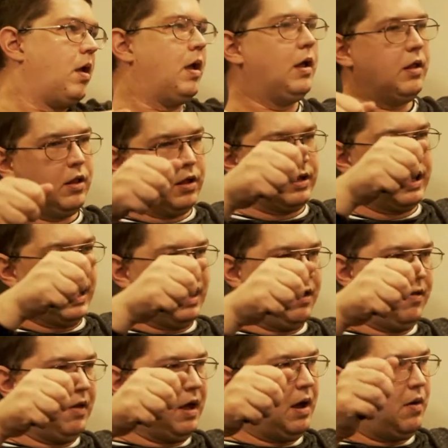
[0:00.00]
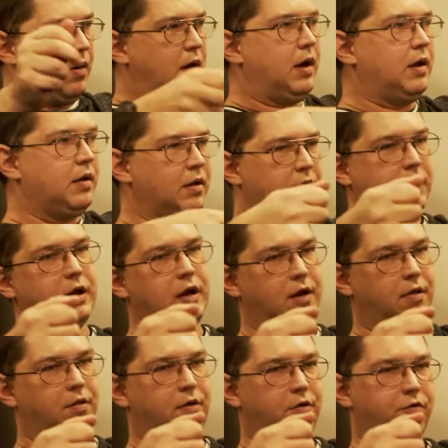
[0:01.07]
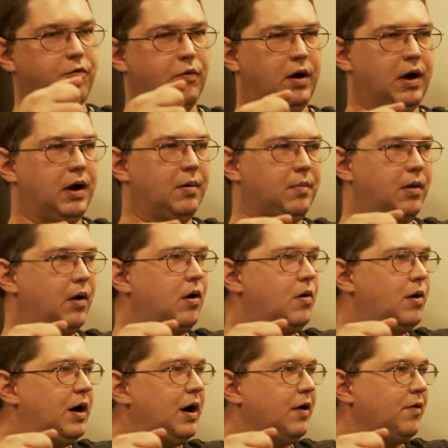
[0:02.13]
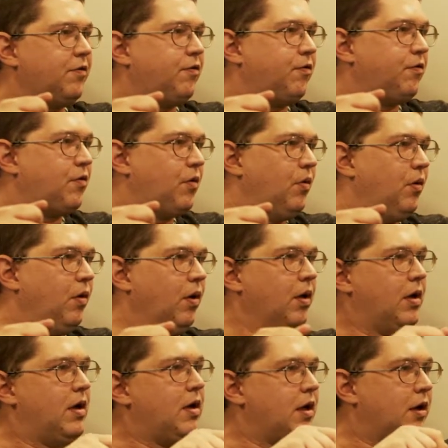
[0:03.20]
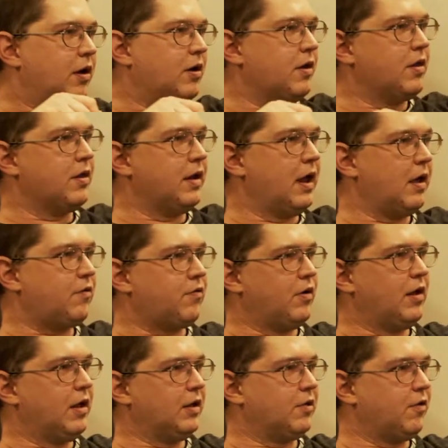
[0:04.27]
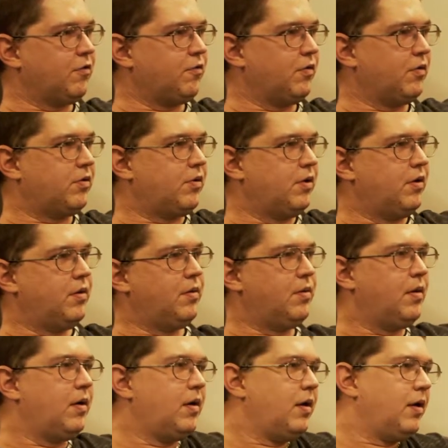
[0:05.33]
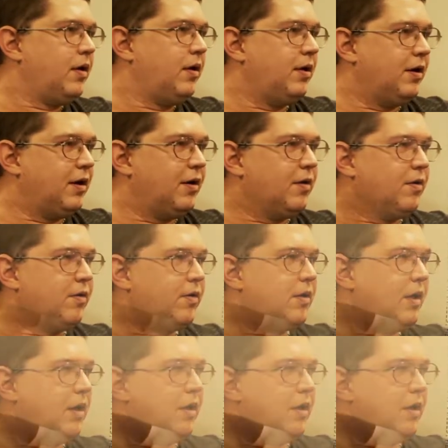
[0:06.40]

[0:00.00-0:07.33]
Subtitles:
and look at it that way, and look at it this way. I'm like, oh wow, this is cool. Go to the next one. I like this one too. You know,